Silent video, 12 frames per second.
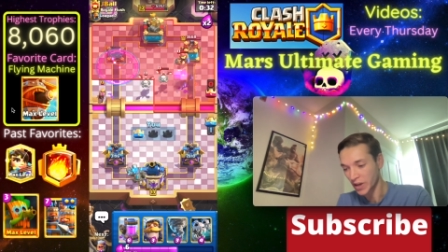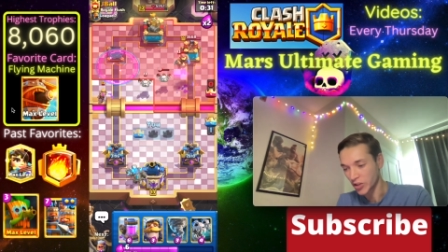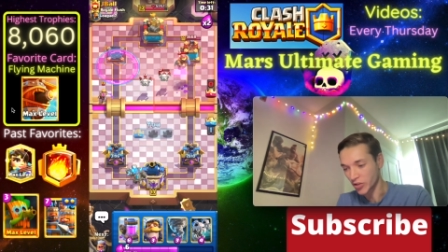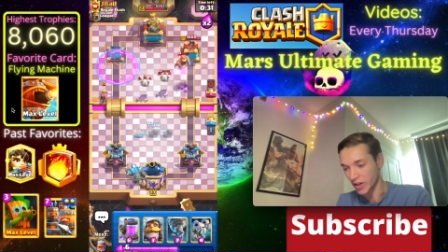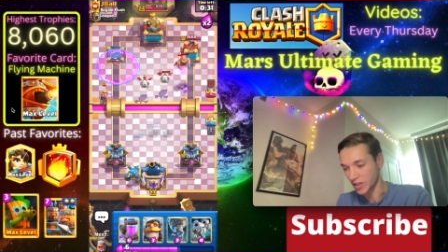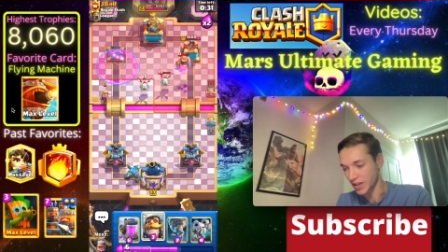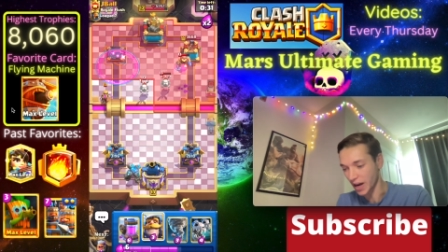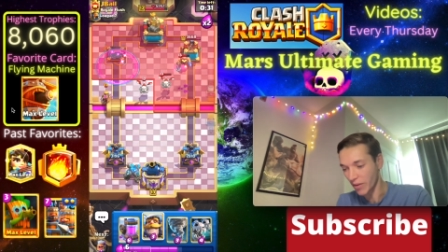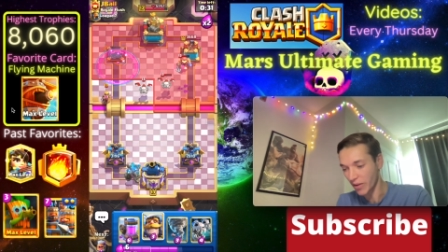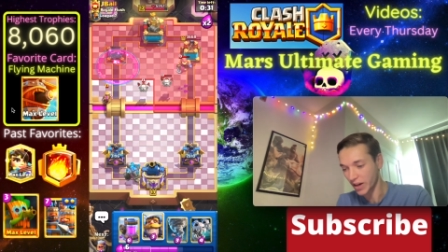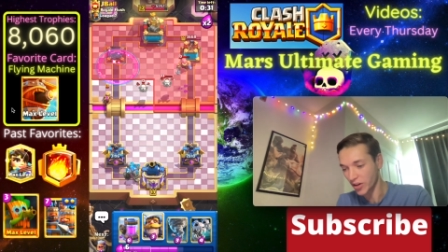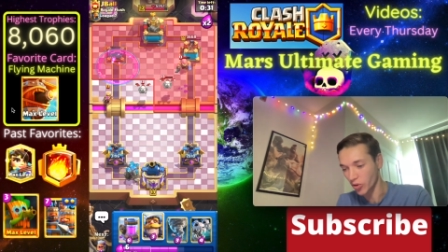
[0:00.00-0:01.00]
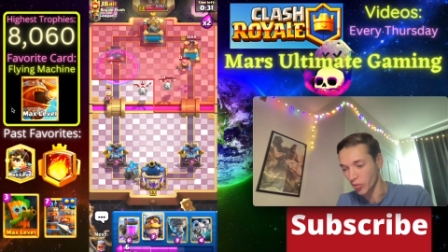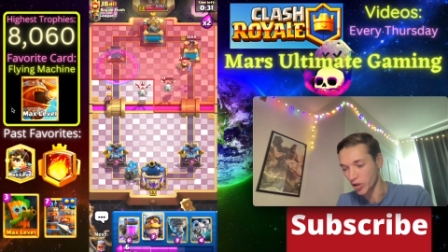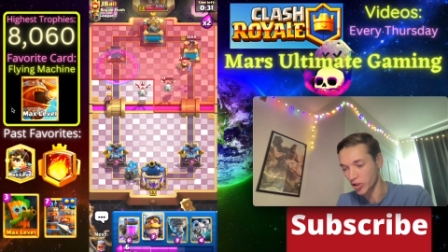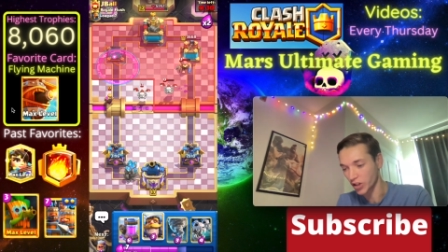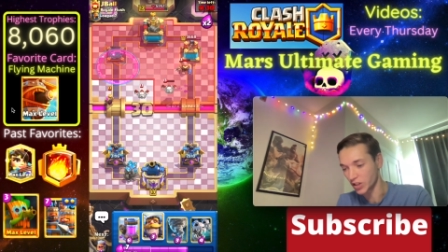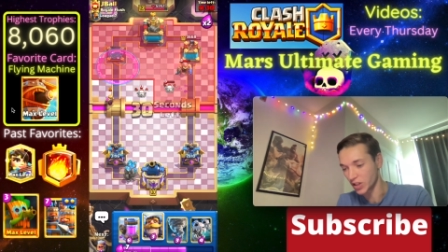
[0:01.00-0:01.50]
So guys, now I kind of
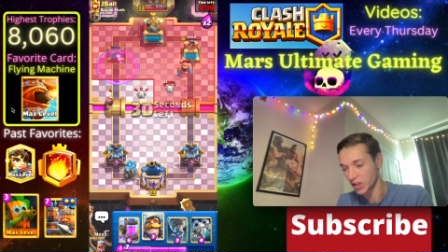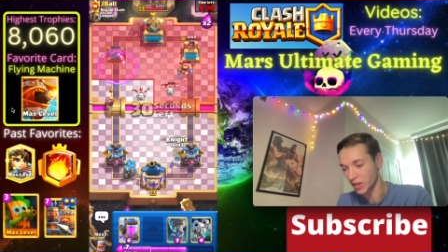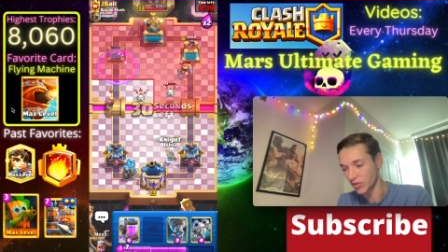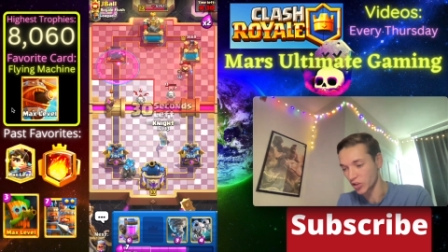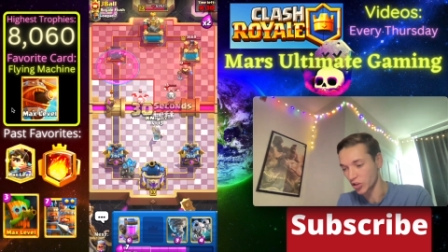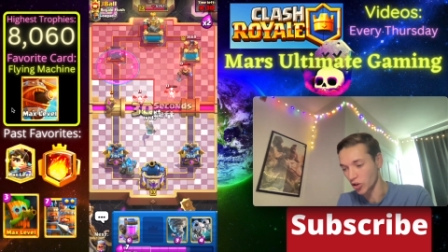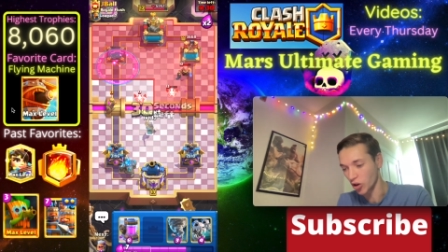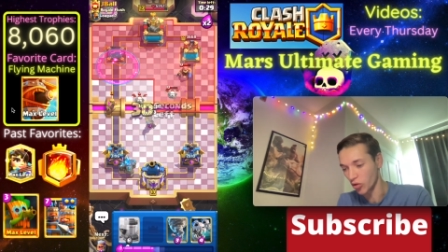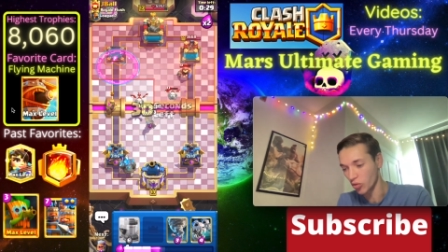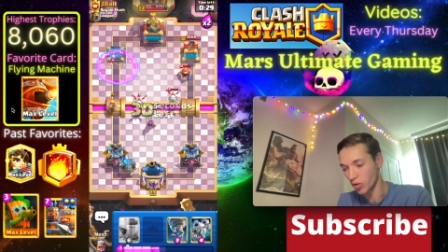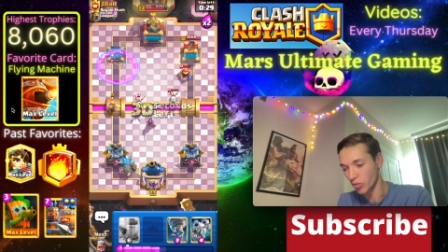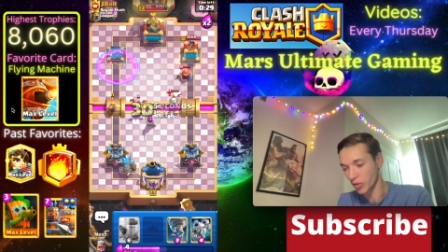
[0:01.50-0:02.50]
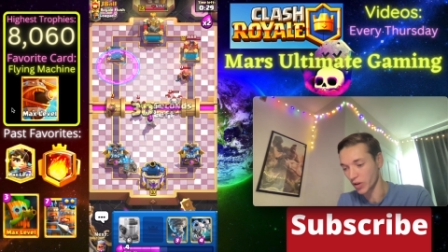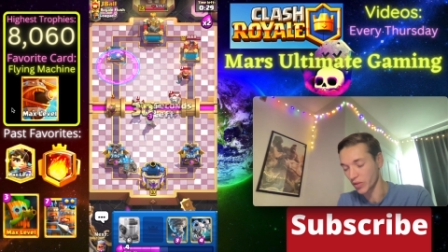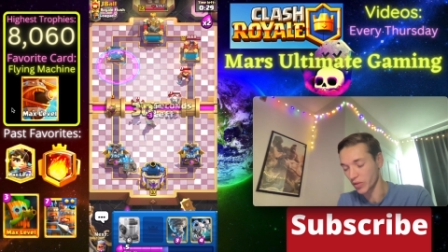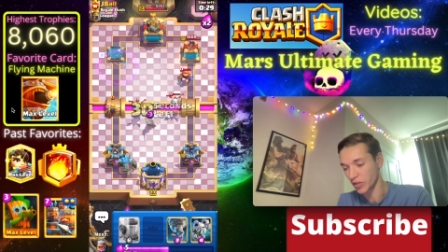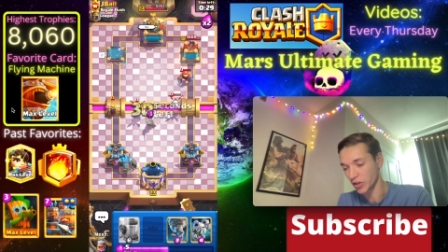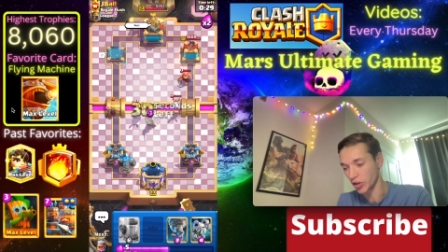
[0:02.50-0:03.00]
wish I didn't even go with
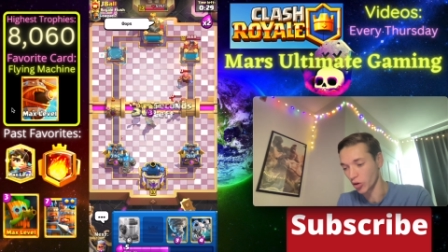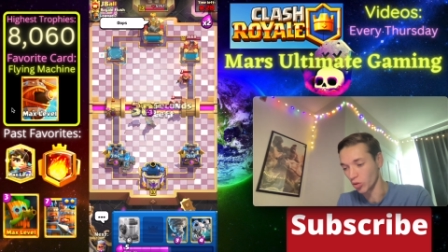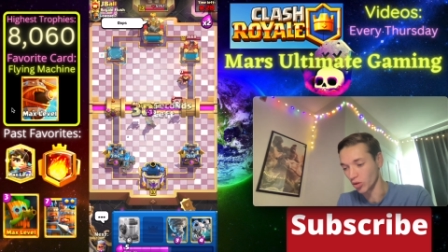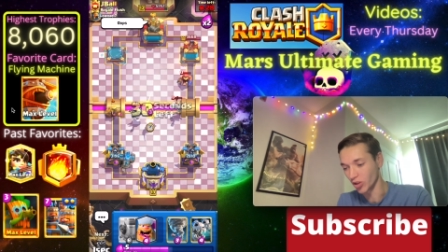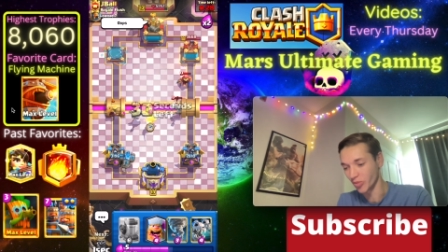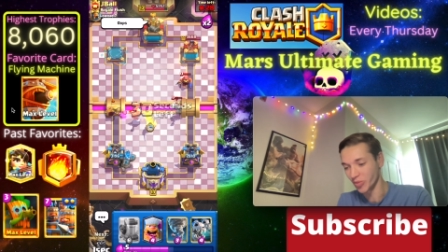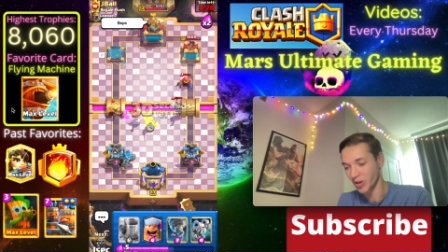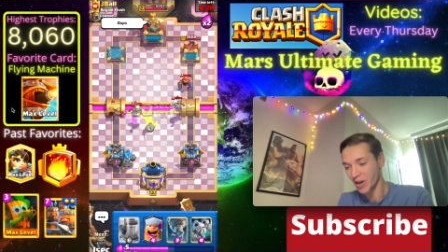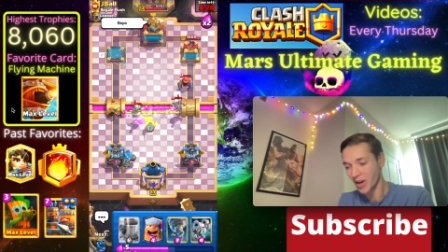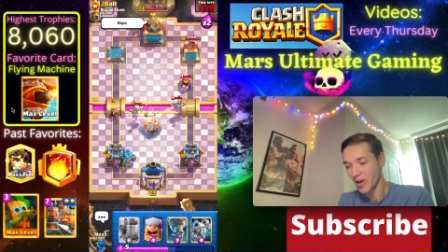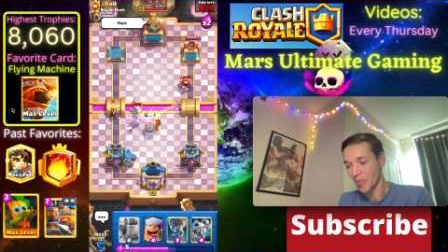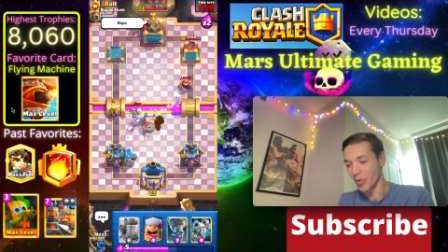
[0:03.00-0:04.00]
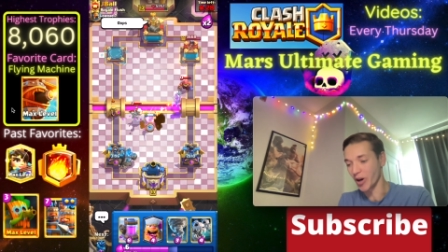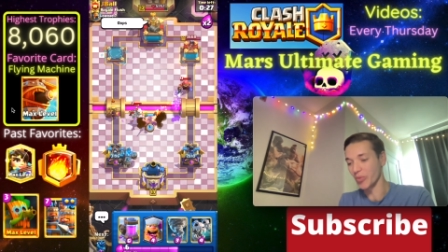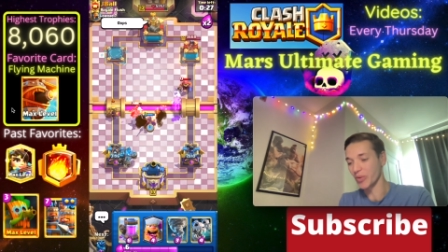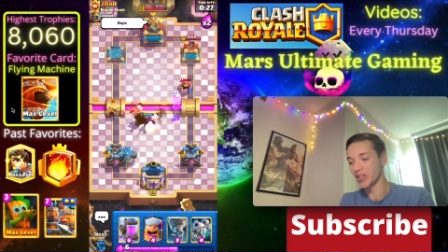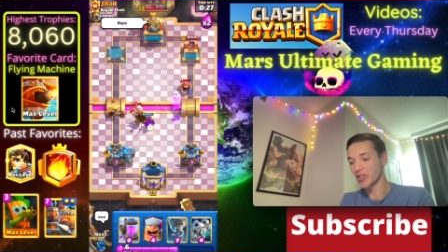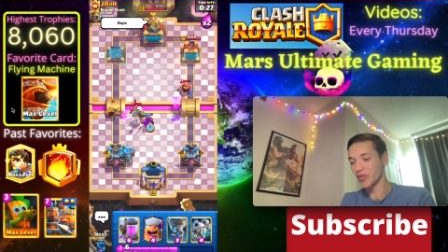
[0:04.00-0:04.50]
the Golem, but
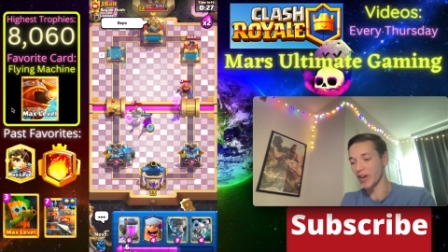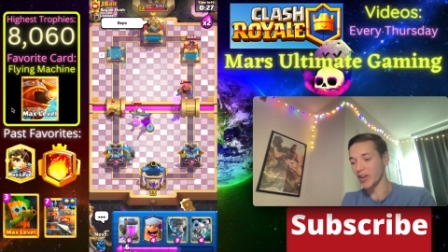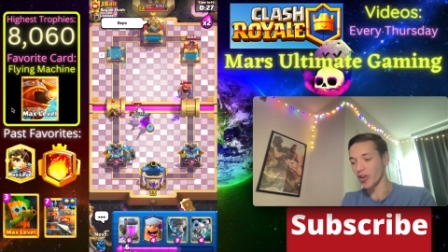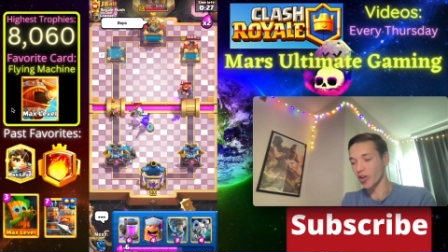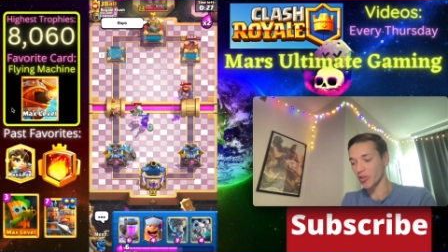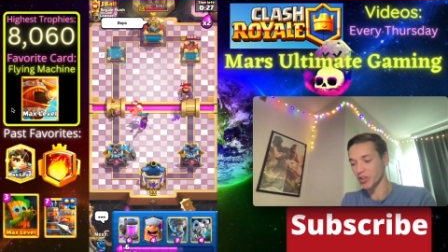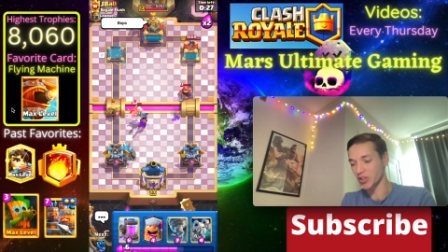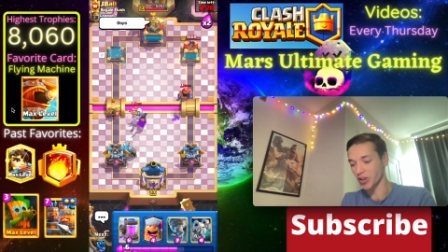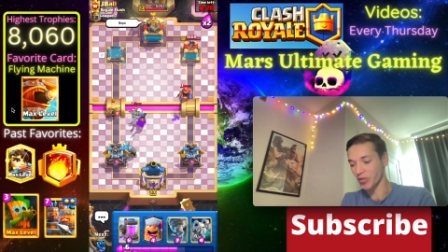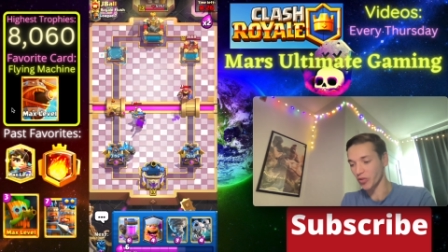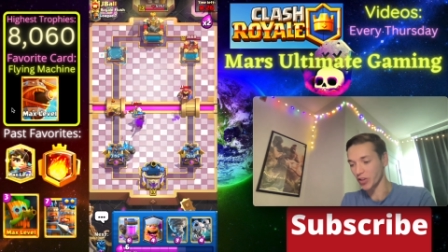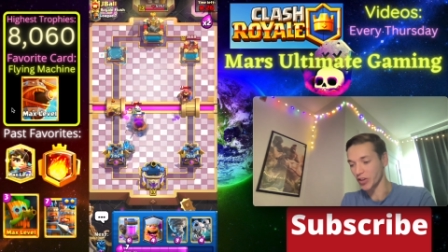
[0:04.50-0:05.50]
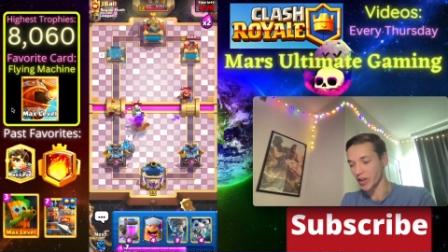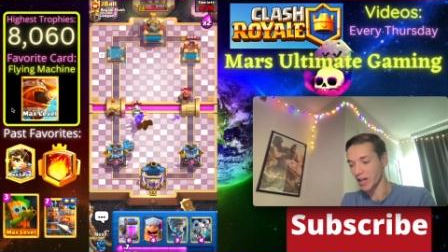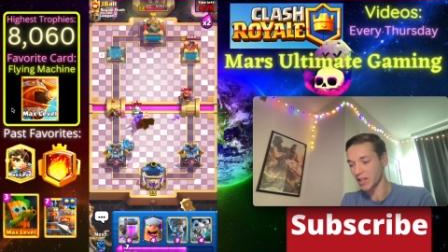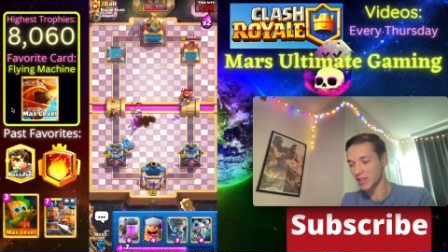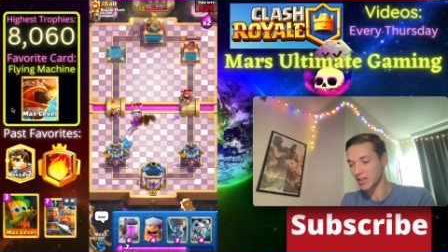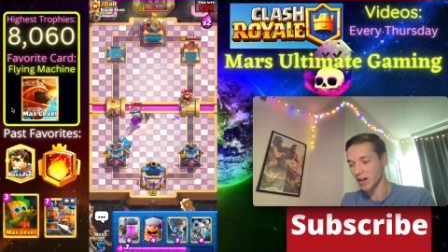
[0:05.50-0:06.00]
we can defend all this stuff with a
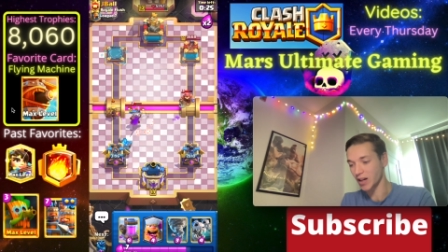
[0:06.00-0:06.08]
Knight.